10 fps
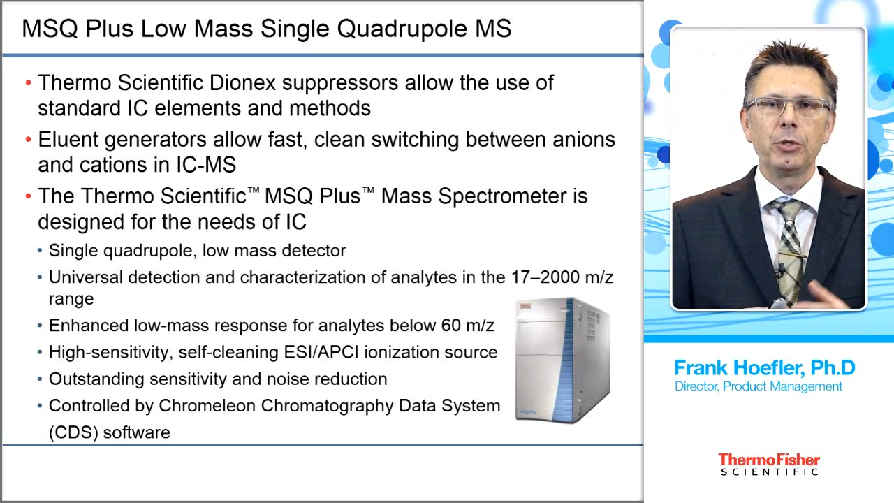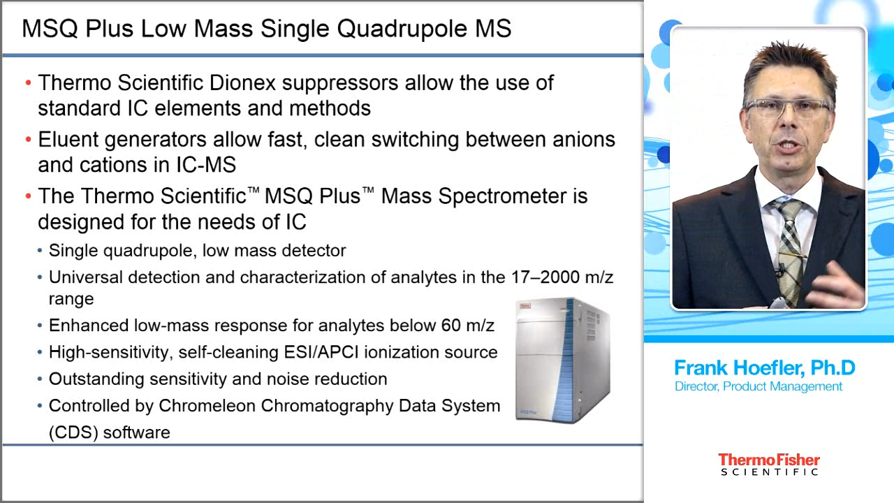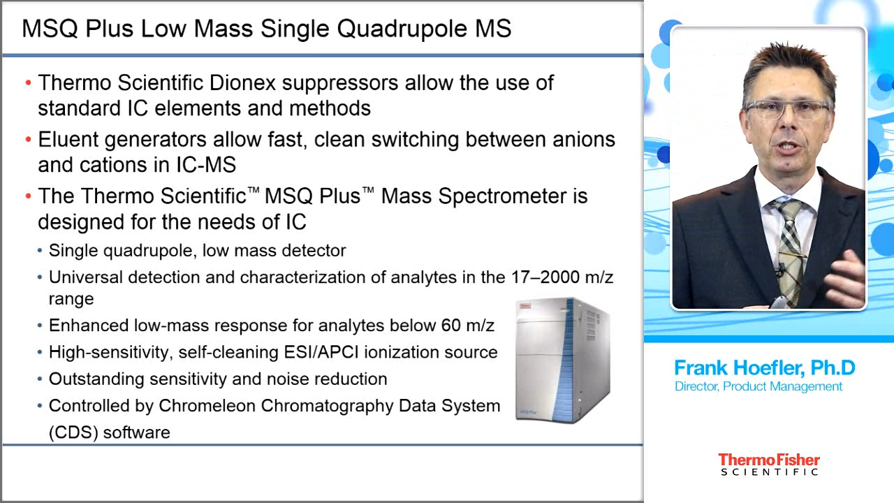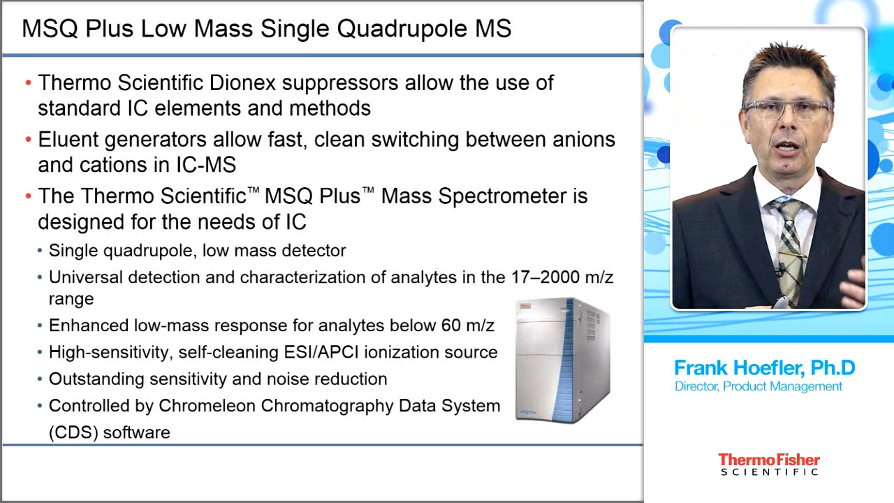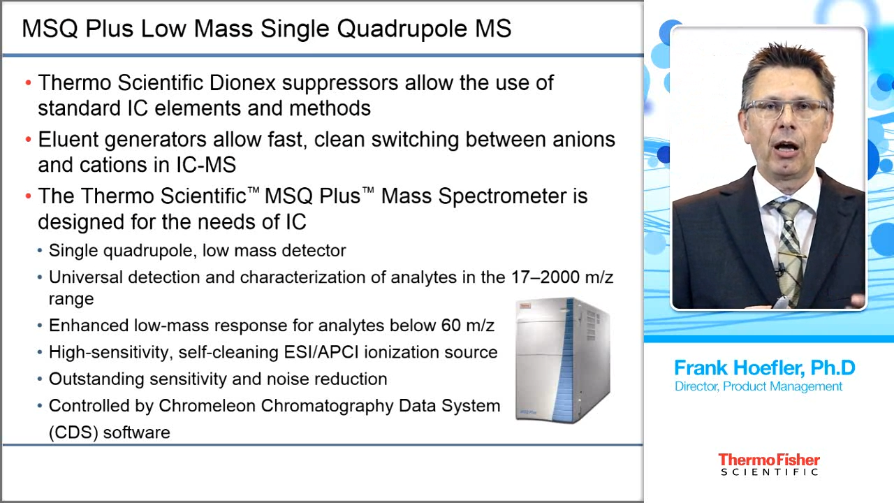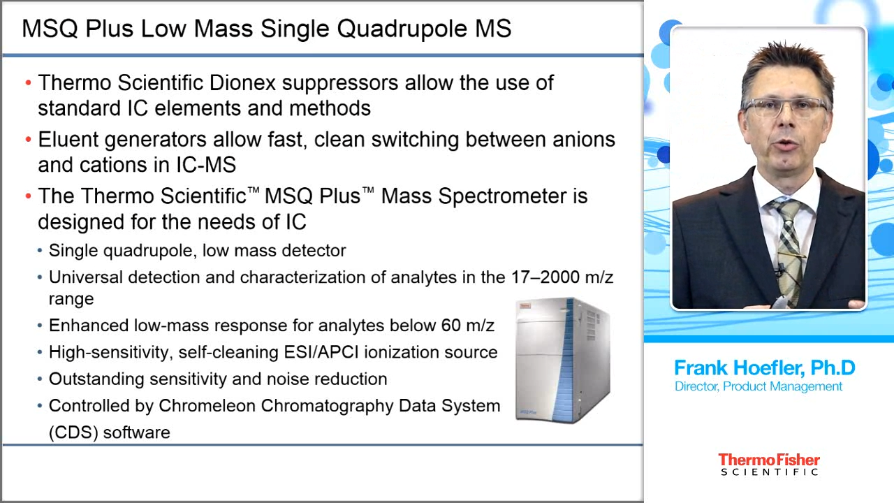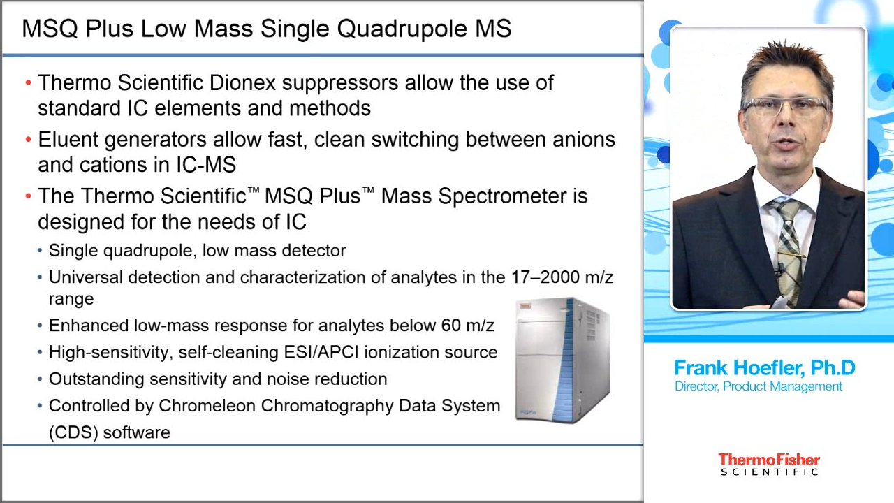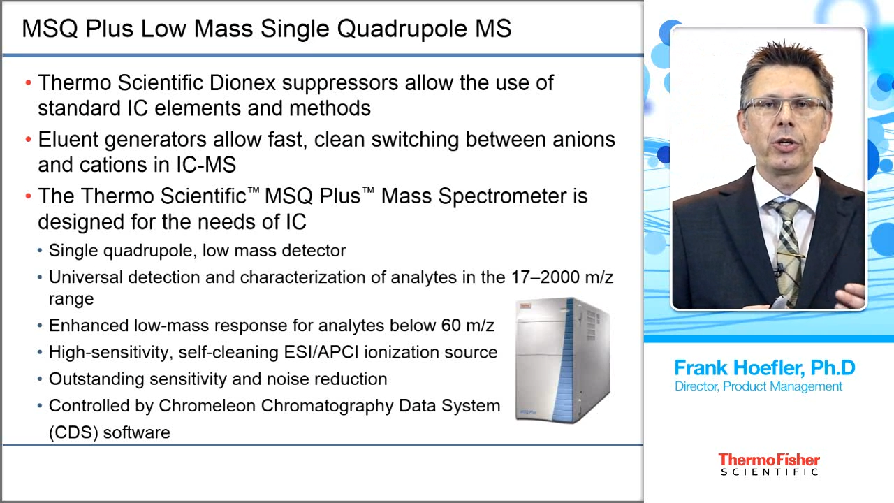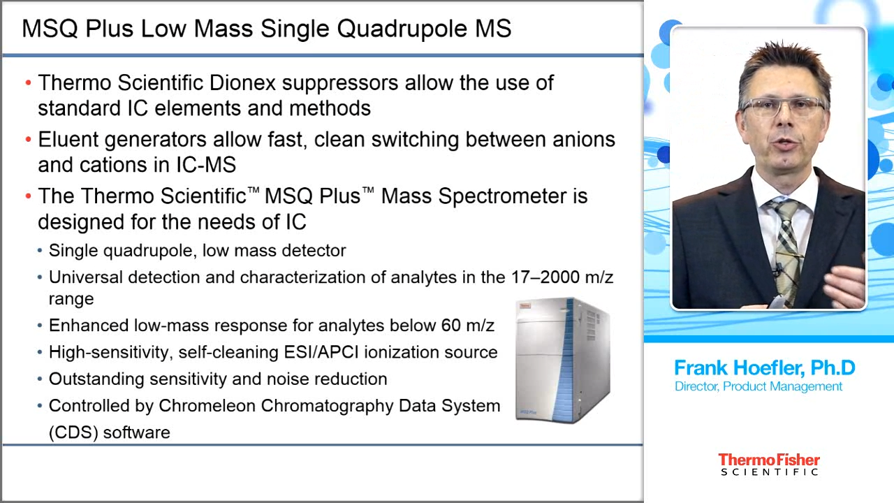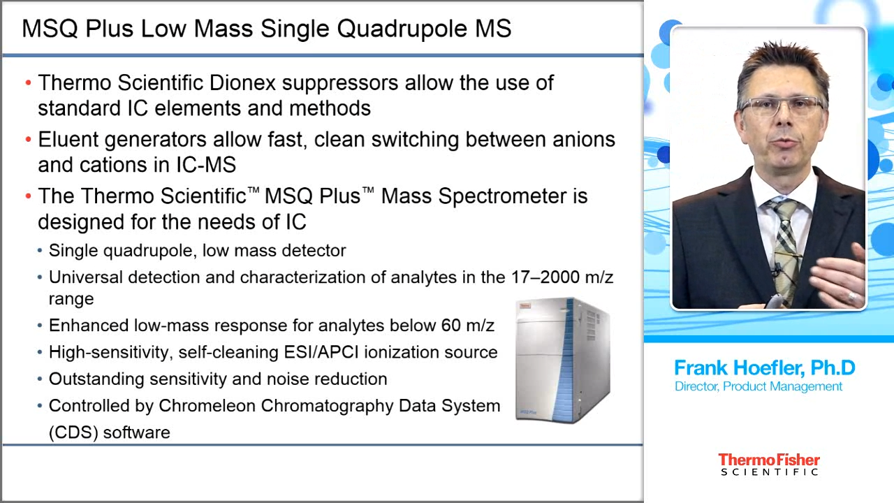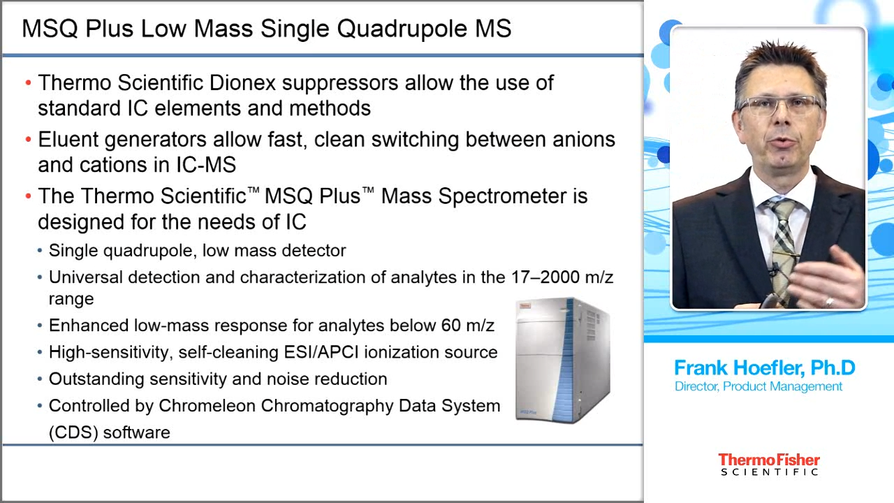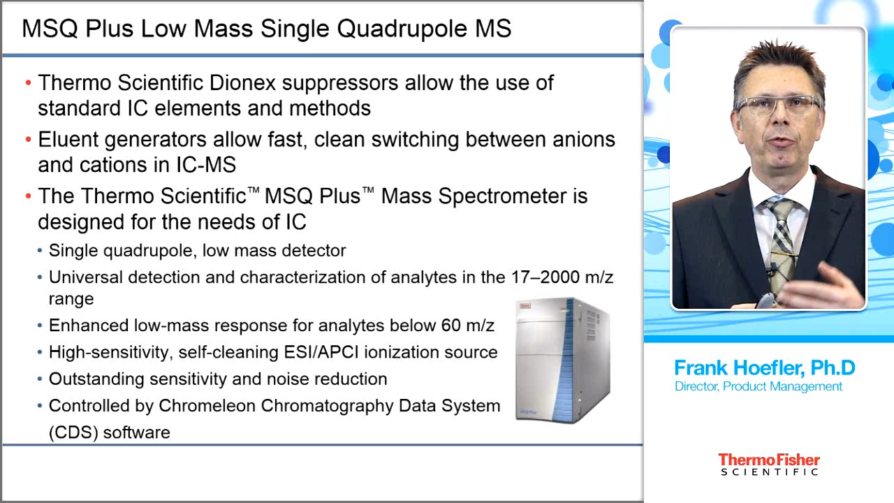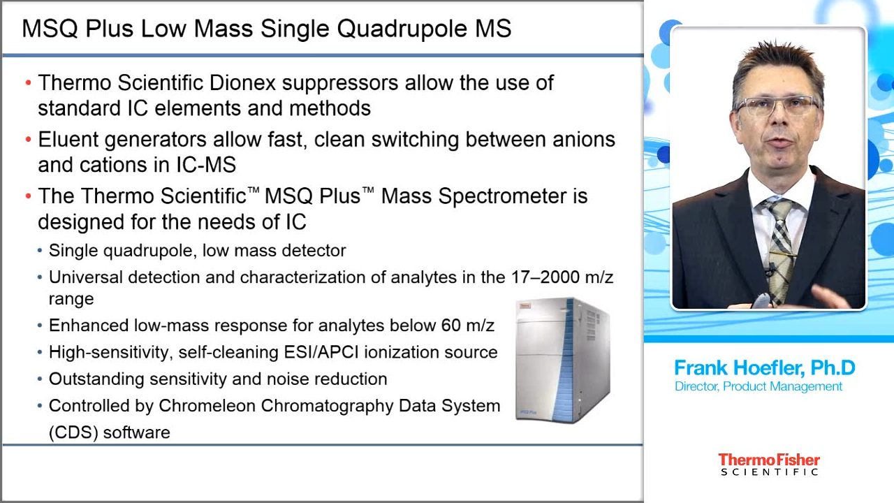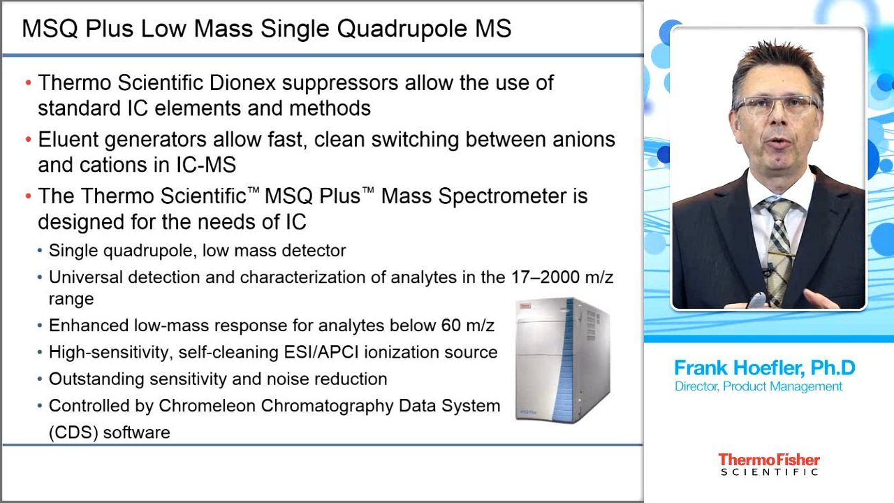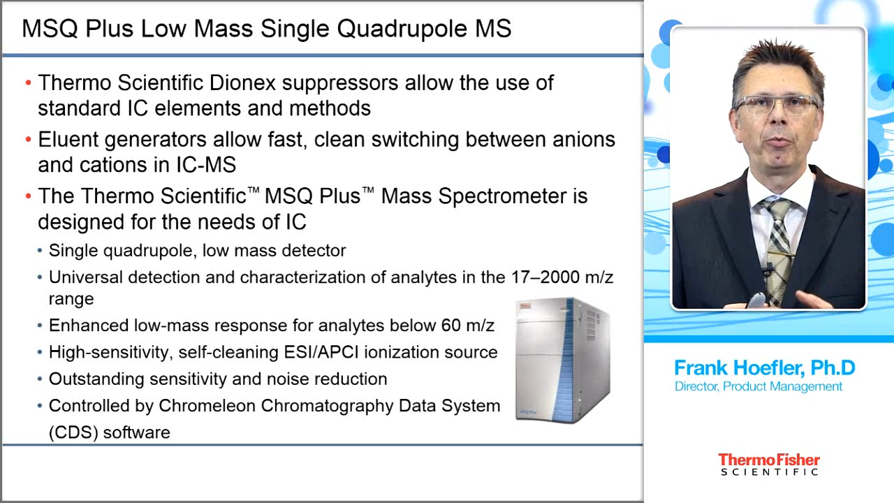which allows us to
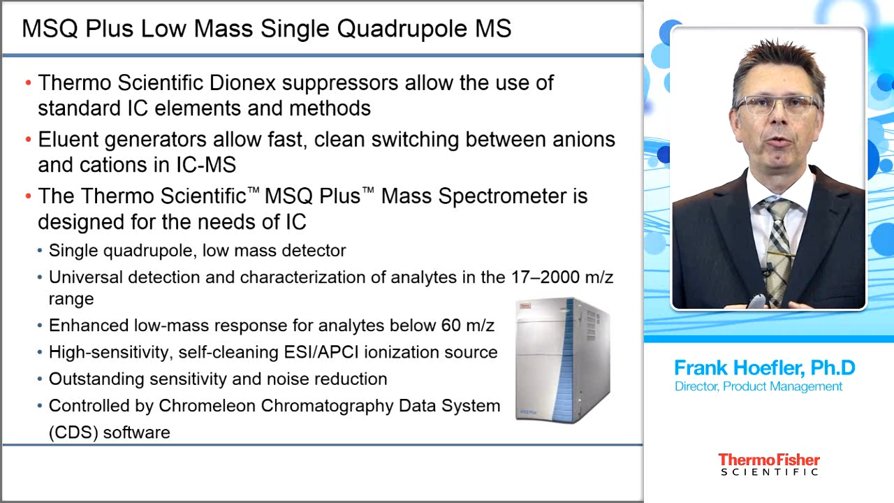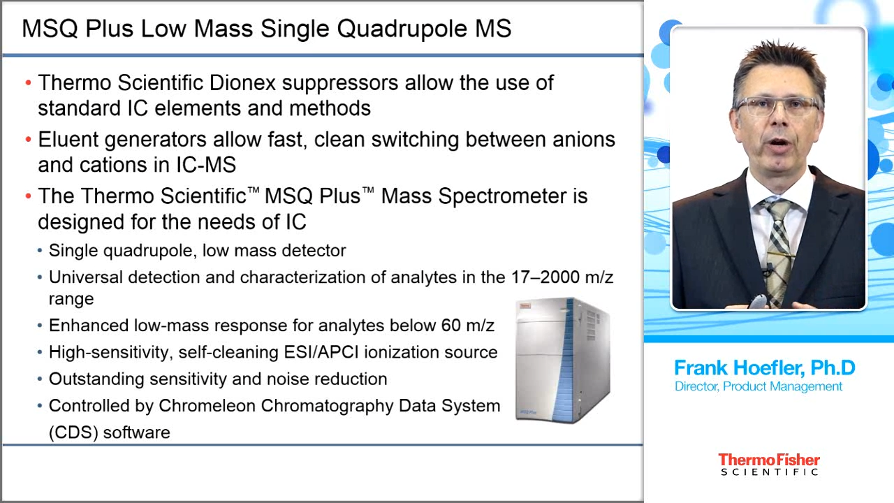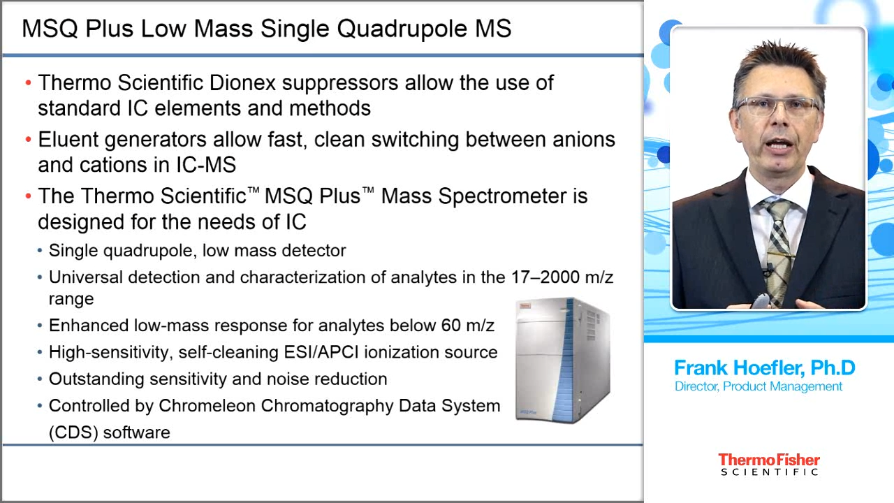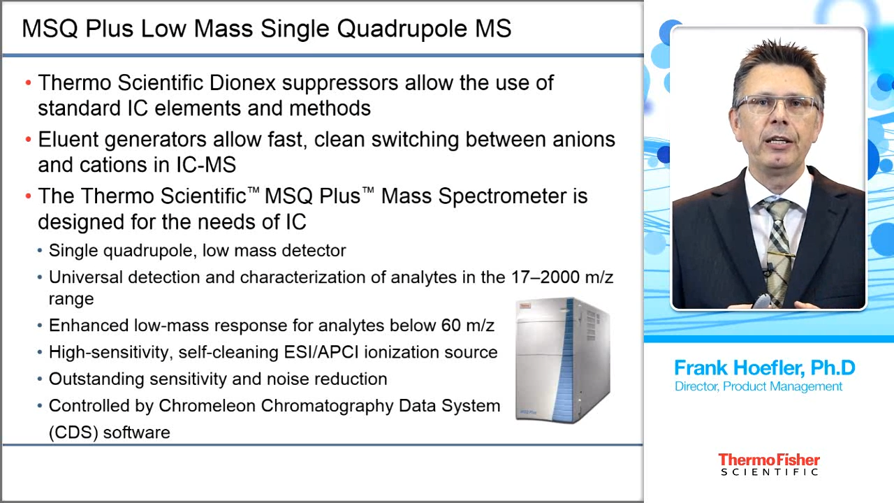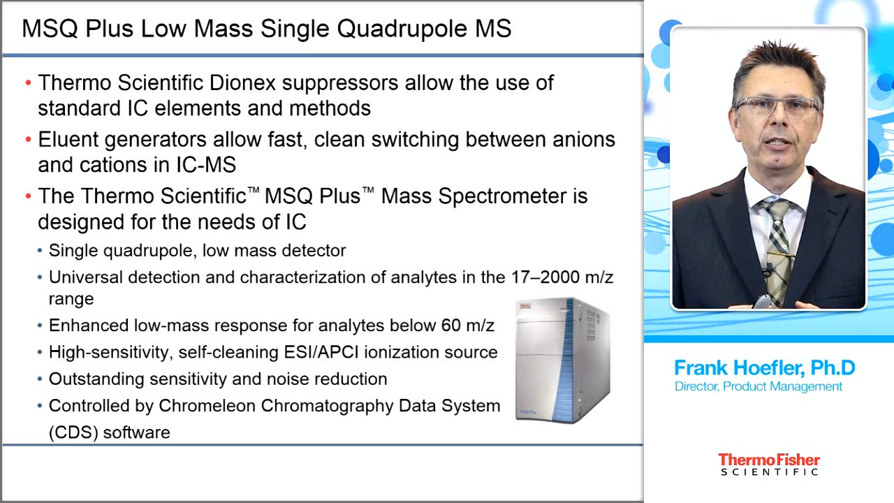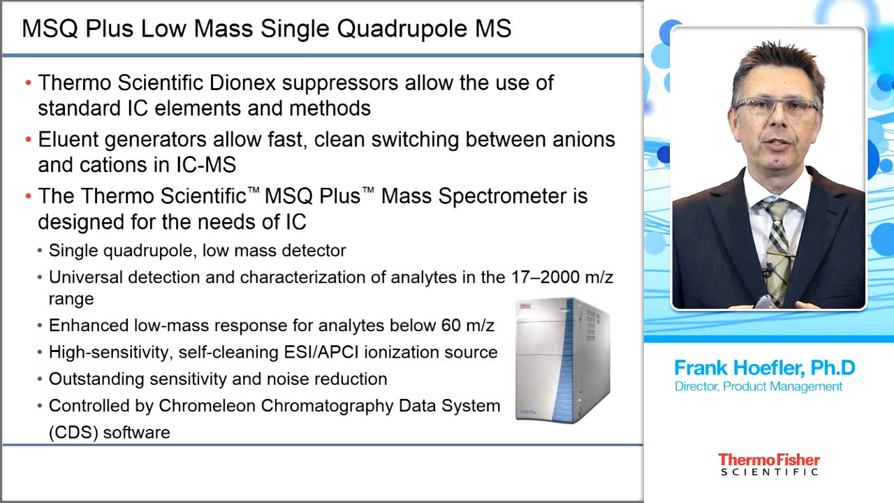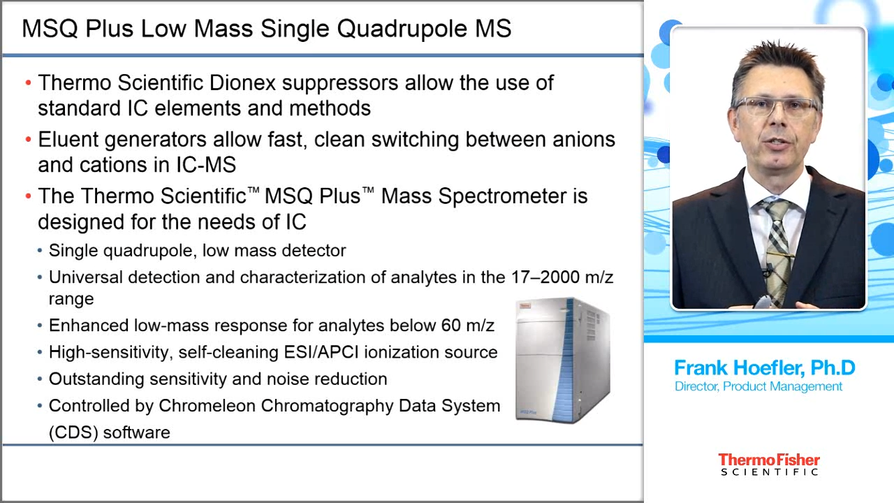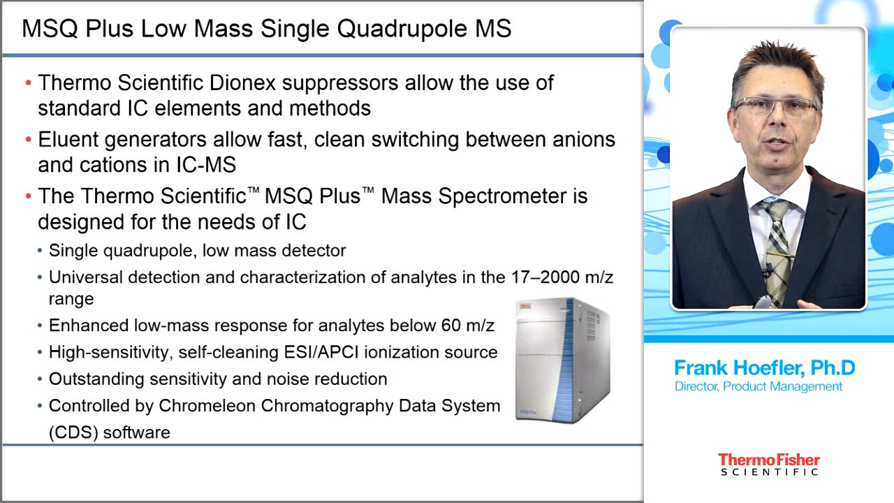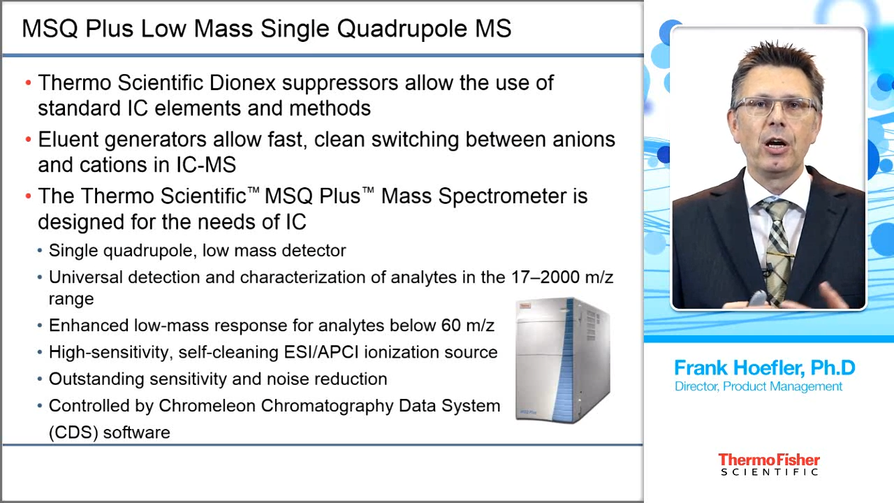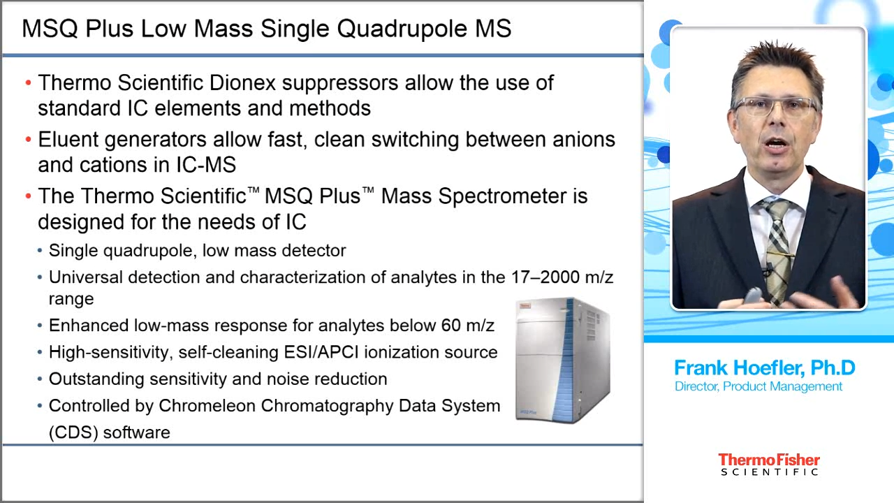perform gradients